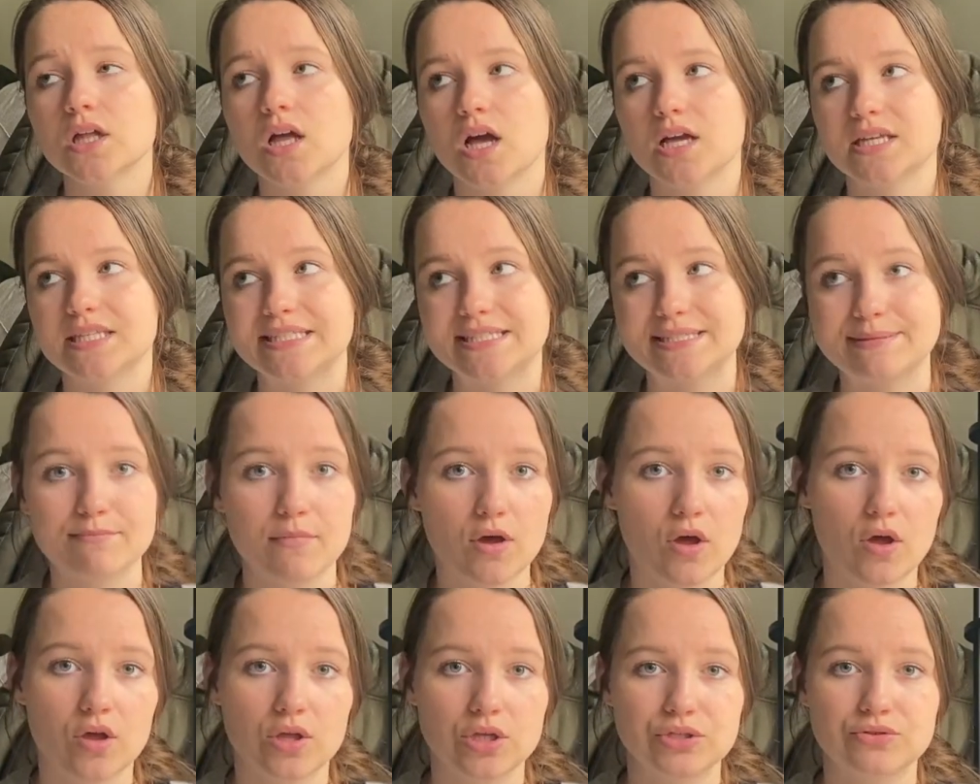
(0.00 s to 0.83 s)
A
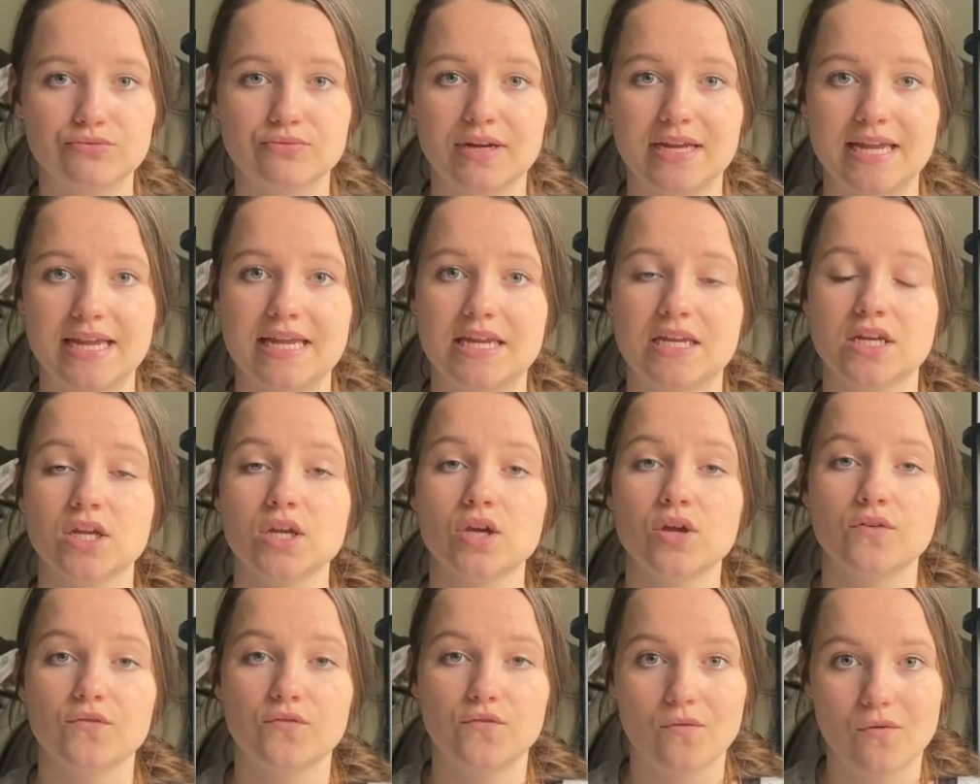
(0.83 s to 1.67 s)
small grade
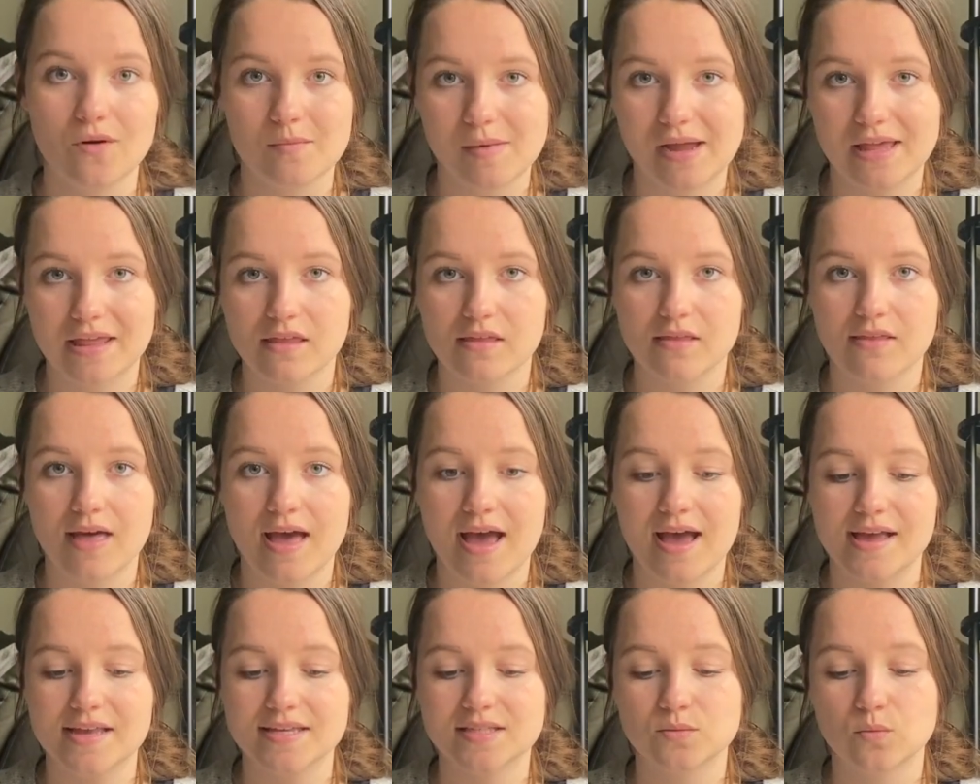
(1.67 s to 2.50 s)
for my
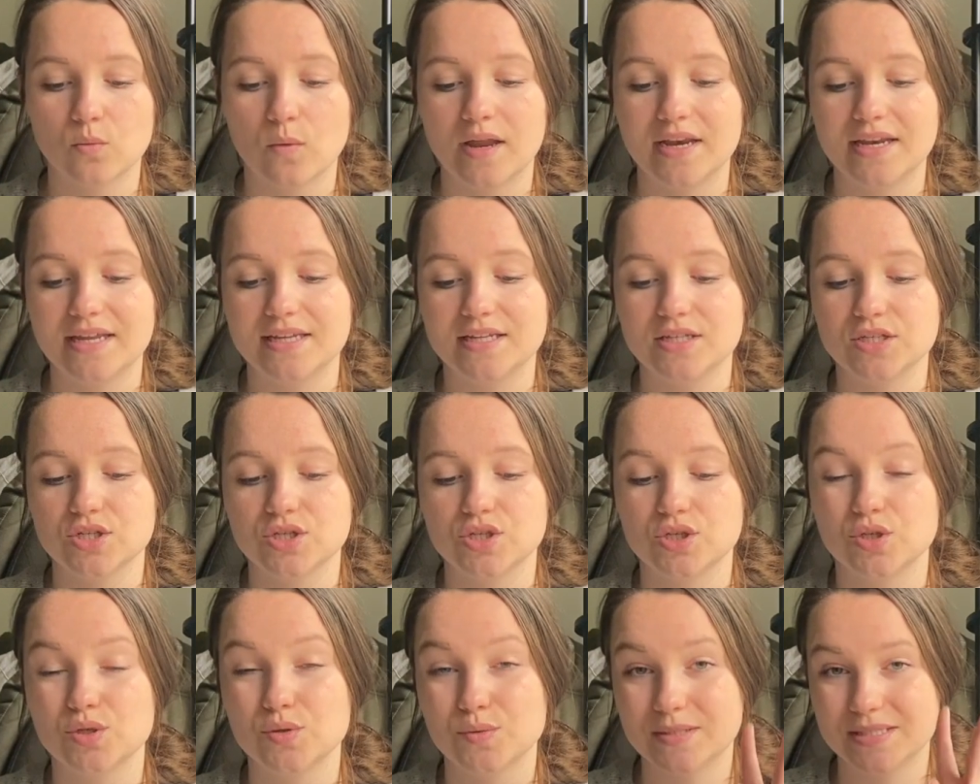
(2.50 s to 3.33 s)
class went
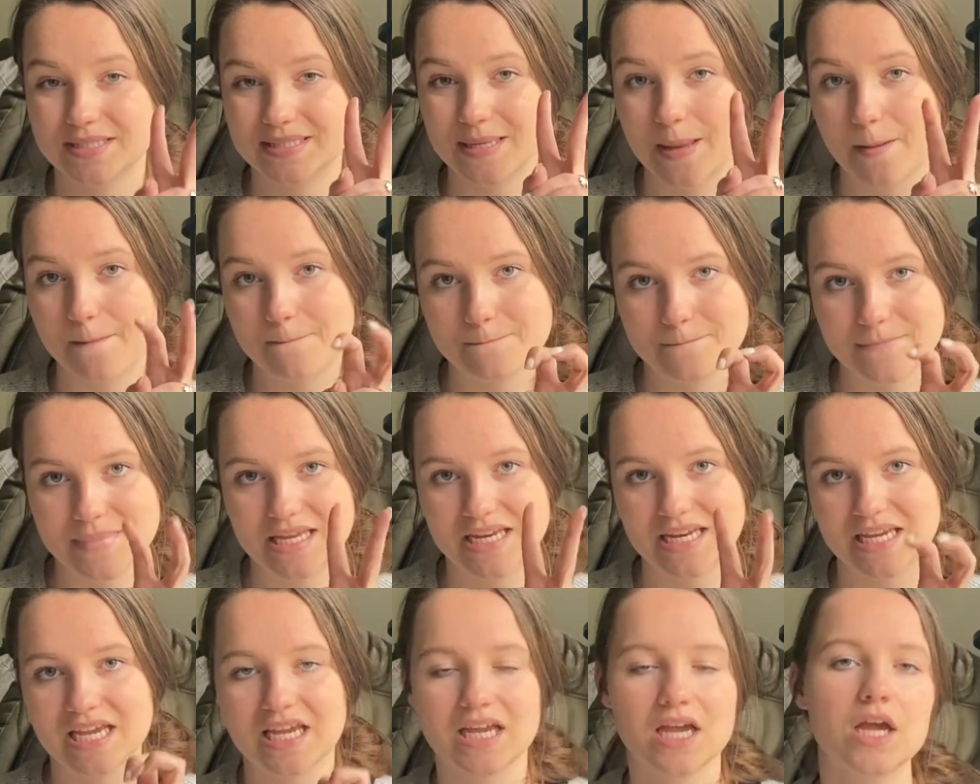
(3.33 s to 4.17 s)
into
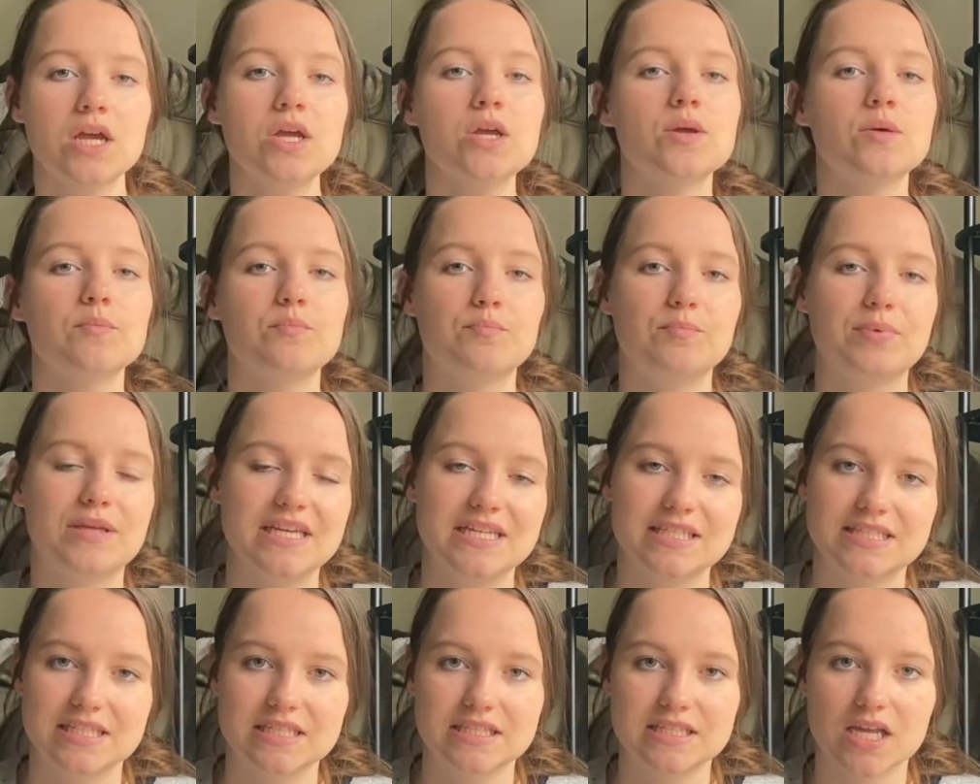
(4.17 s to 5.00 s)
submitting
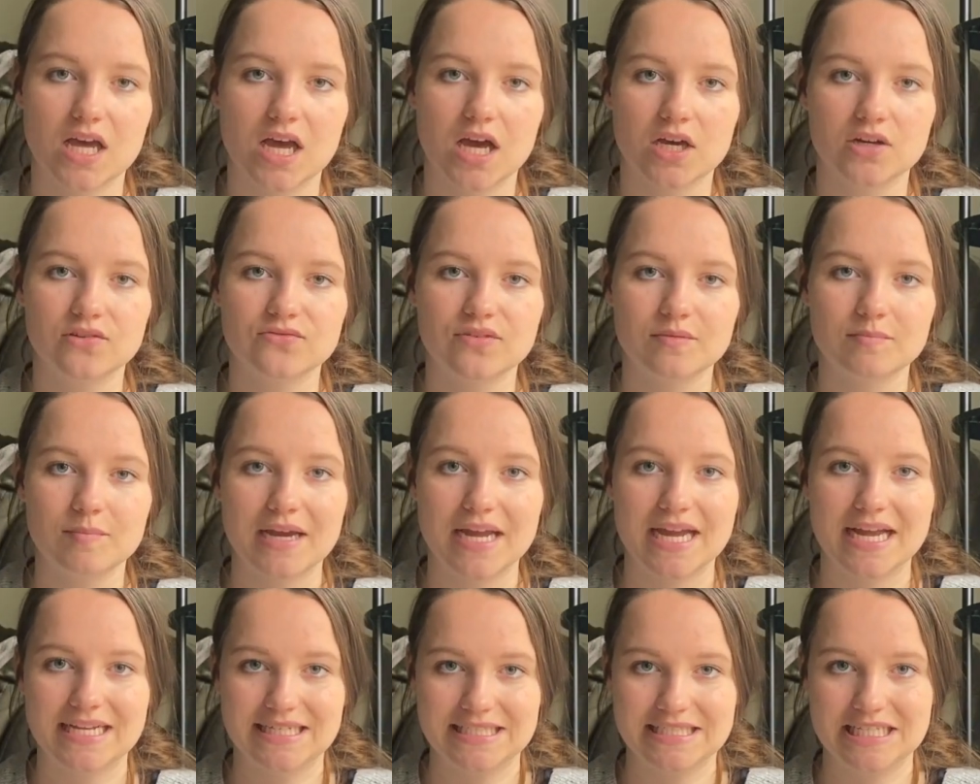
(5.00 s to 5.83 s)
pieces of
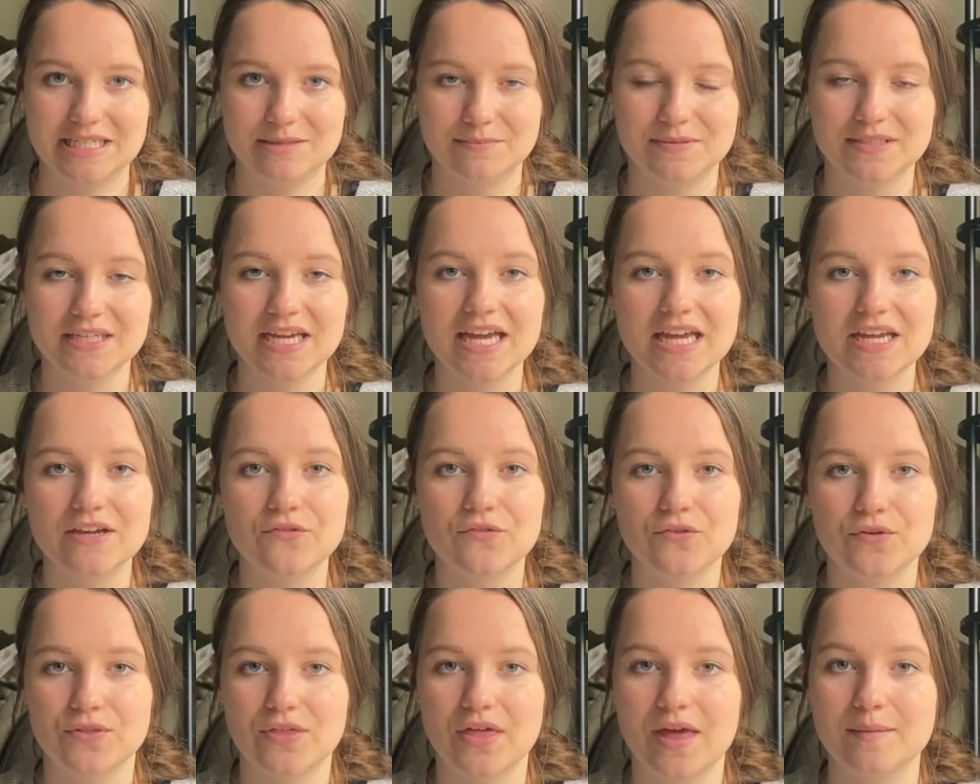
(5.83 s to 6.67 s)
my edTPA
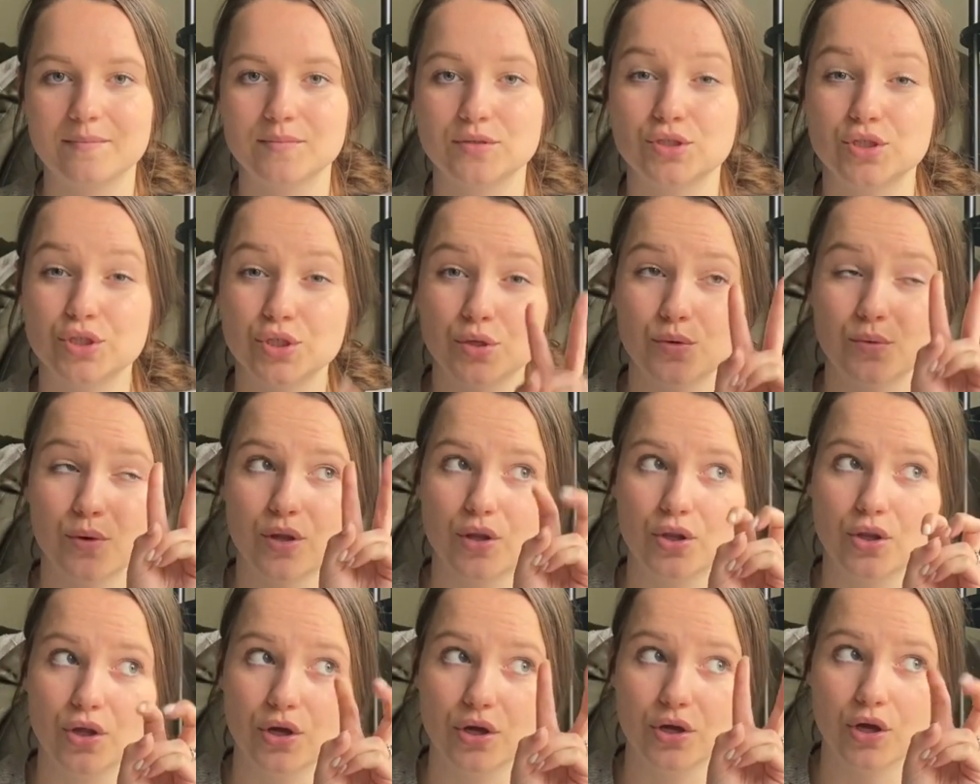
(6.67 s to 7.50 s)
for them to
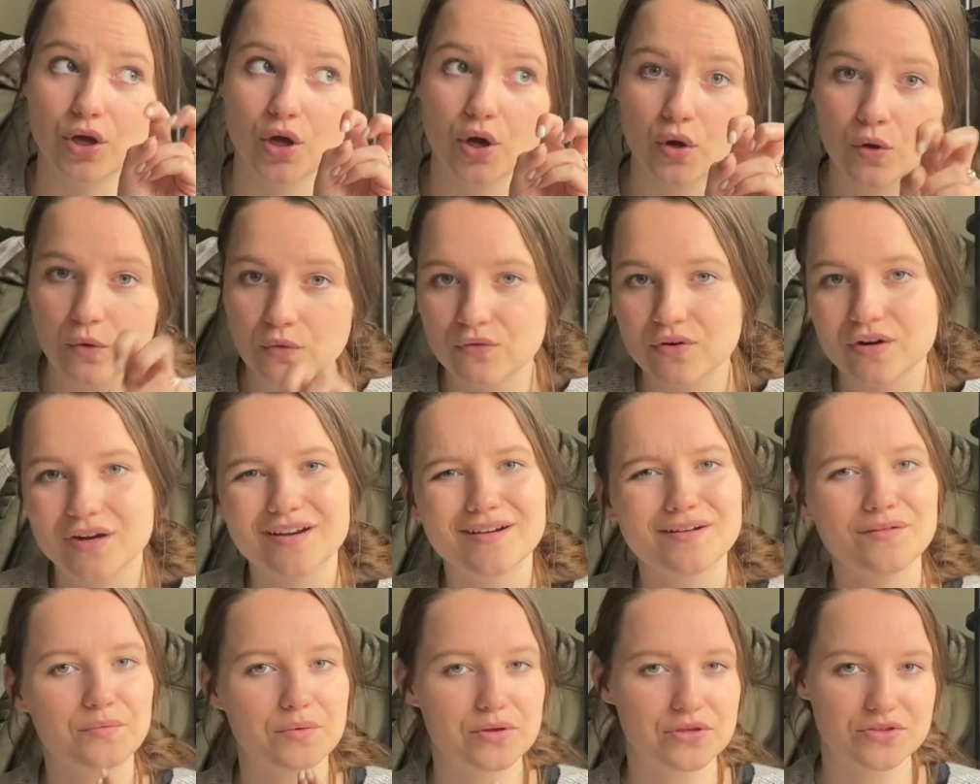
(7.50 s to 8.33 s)
look
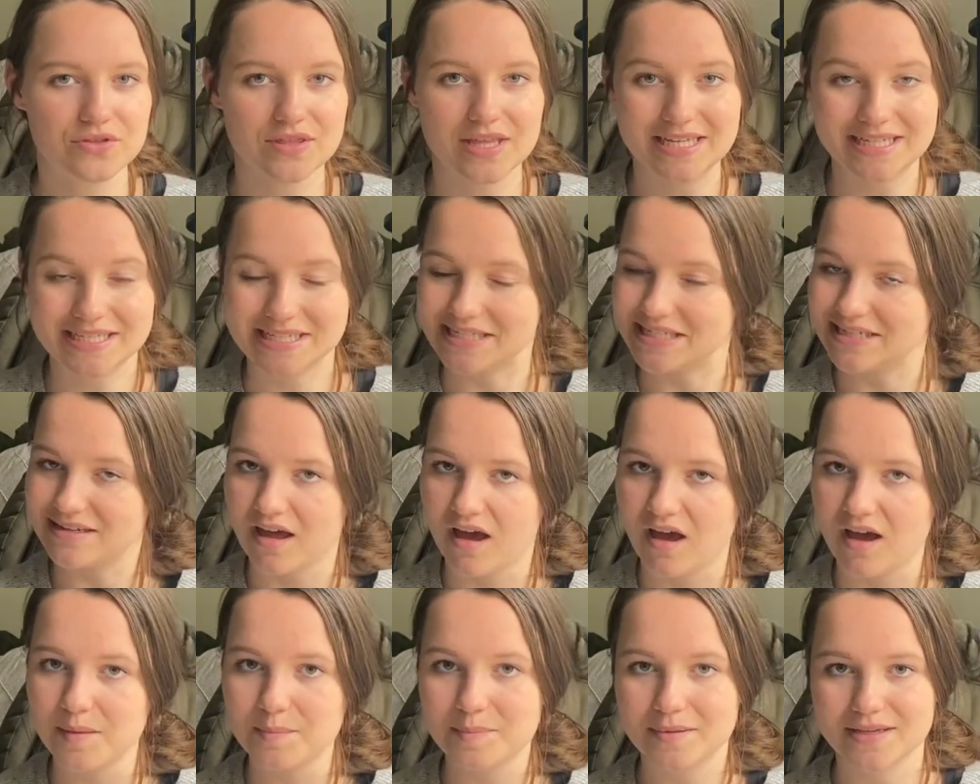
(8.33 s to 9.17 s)
over, which they did
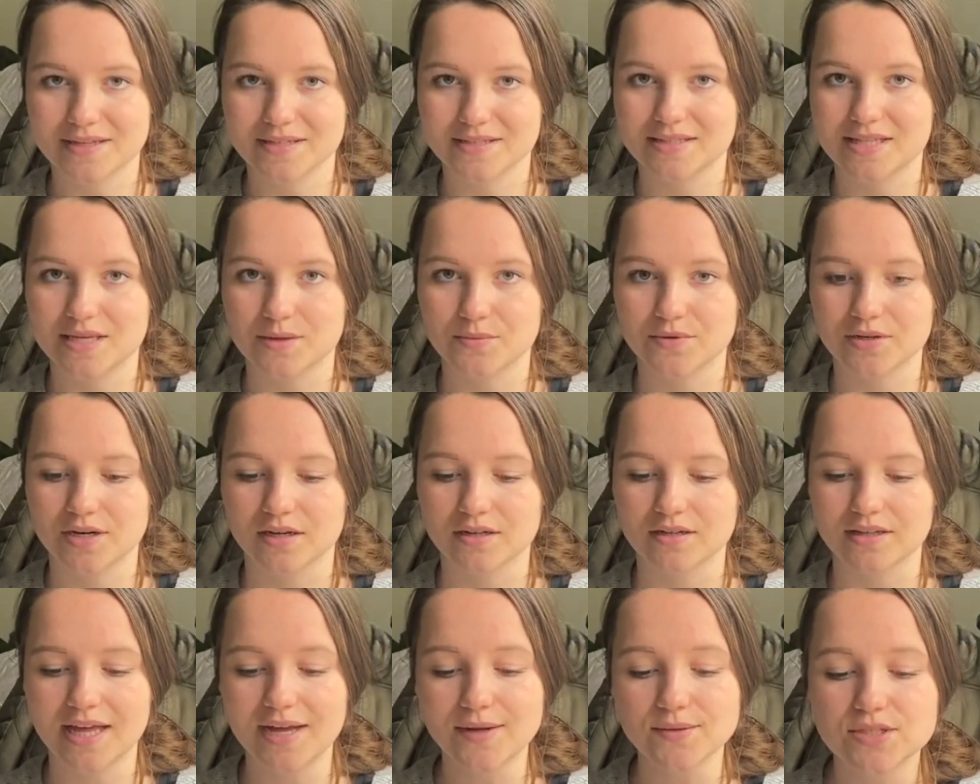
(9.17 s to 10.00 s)
not because they were
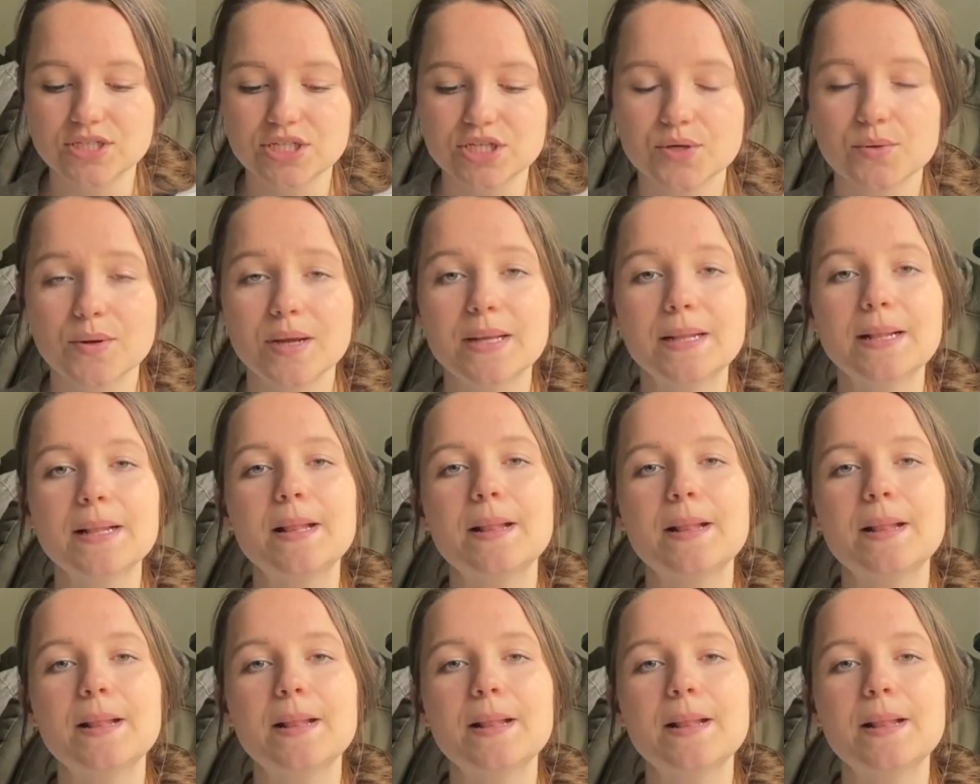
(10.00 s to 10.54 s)
not allowed to,